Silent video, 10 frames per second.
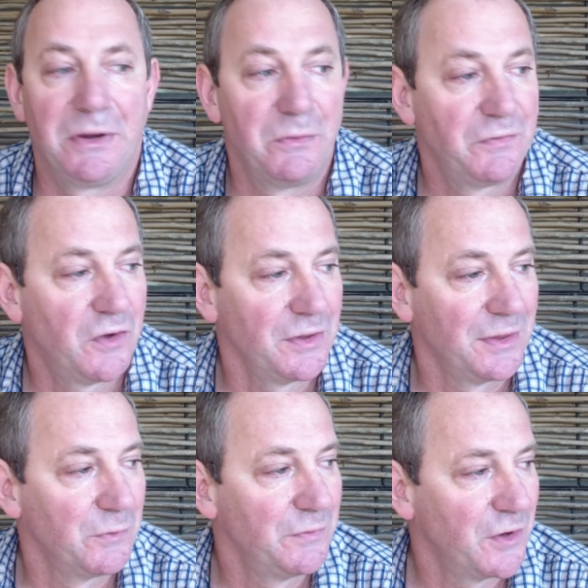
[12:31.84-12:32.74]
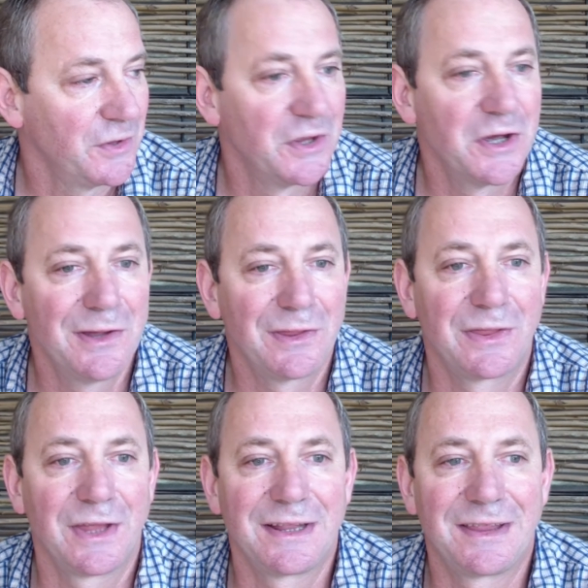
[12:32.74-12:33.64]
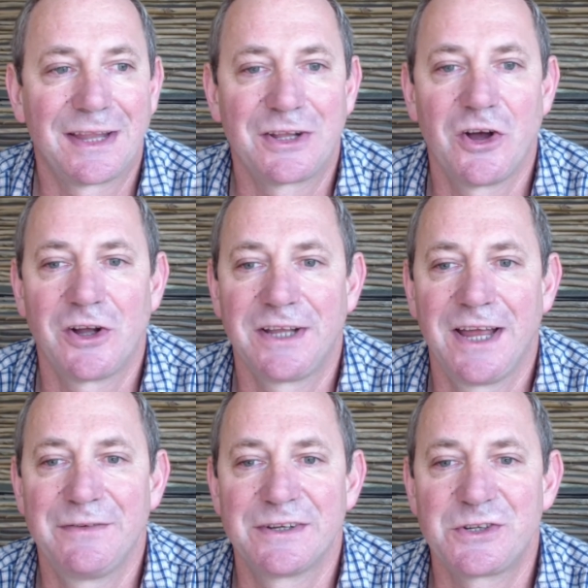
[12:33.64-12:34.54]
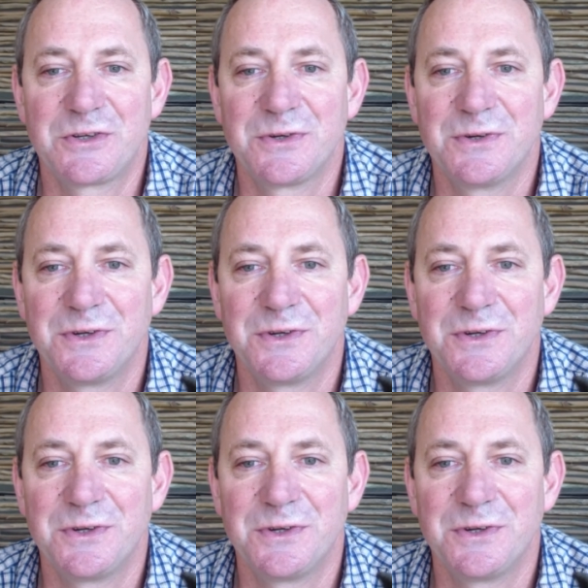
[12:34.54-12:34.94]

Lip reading: we've got the earth that God gave us to